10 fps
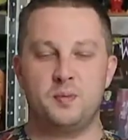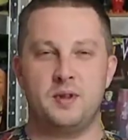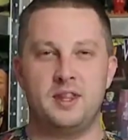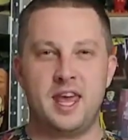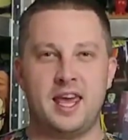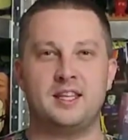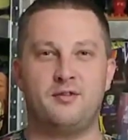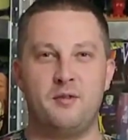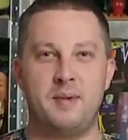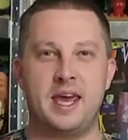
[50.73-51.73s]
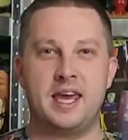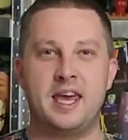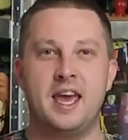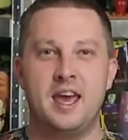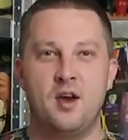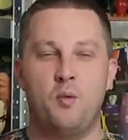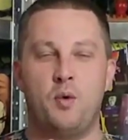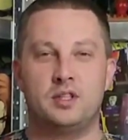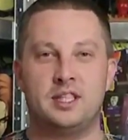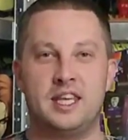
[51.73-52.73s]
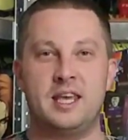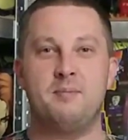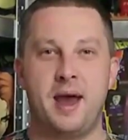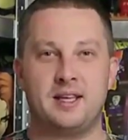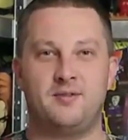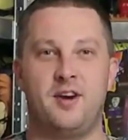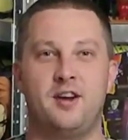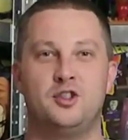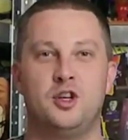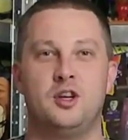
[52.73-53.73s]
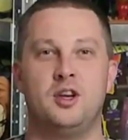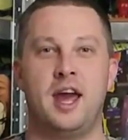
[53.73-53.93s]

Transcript: but this for me was the best version.